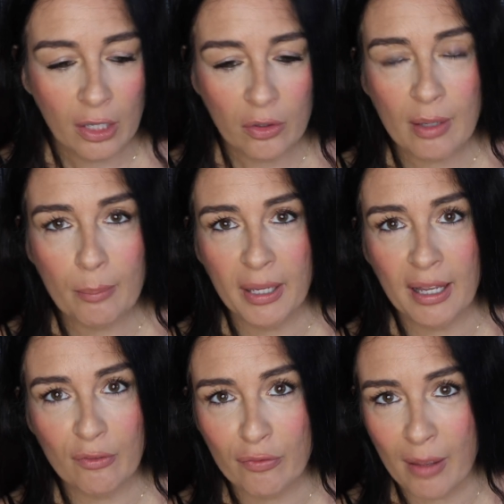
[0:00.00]
You can
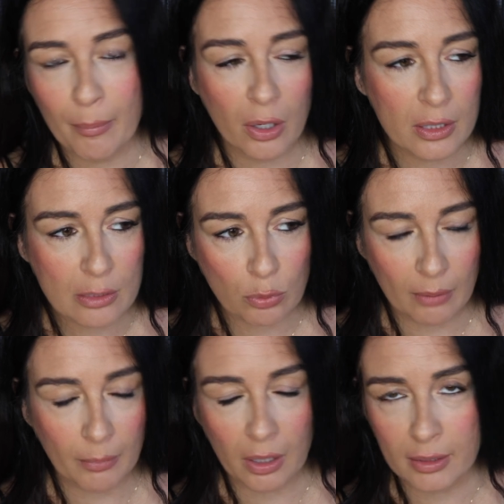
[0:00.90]
pay 5 months,
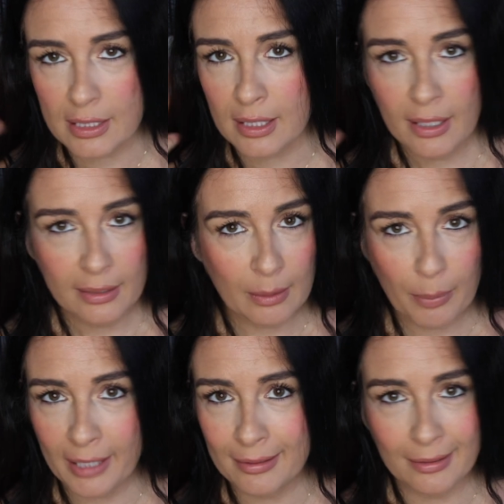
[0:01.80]
12 months,
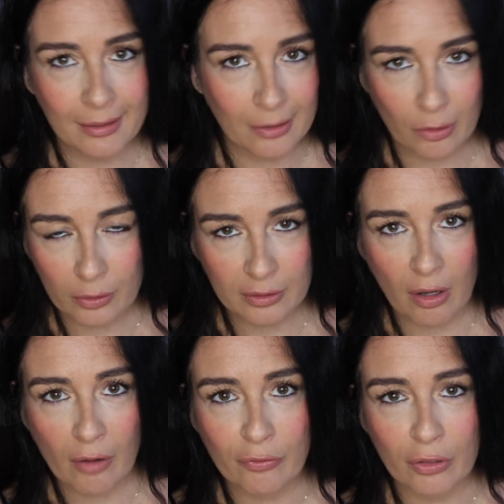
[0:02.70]
depending, on the
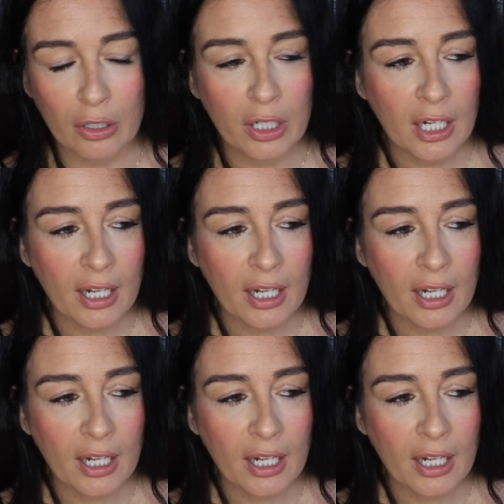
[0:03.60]
offer,